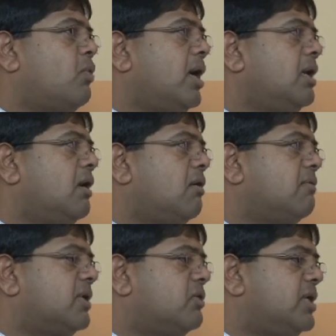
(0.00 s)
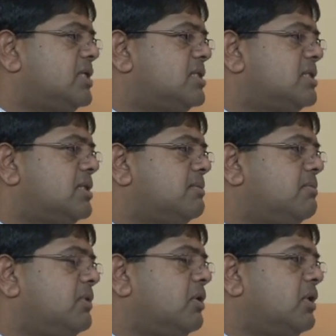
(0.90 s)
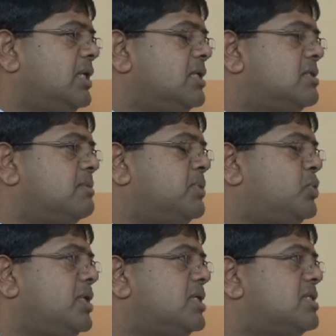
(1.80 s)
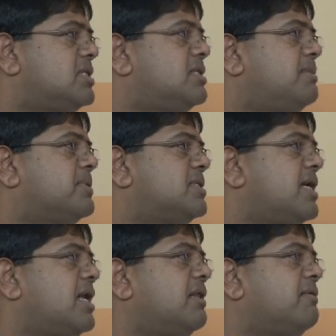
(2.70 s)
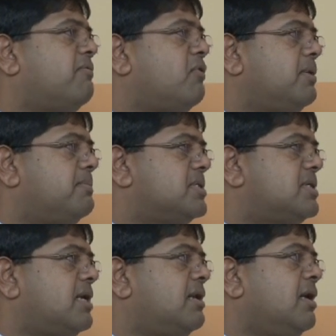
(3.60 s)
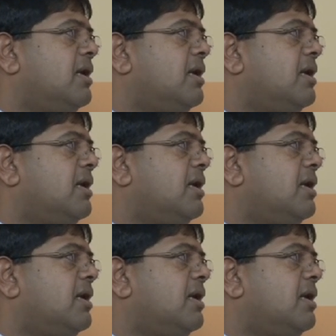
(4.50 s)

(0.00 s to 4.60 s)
Quite a lot of the criticism, is between the 60% and the 40%.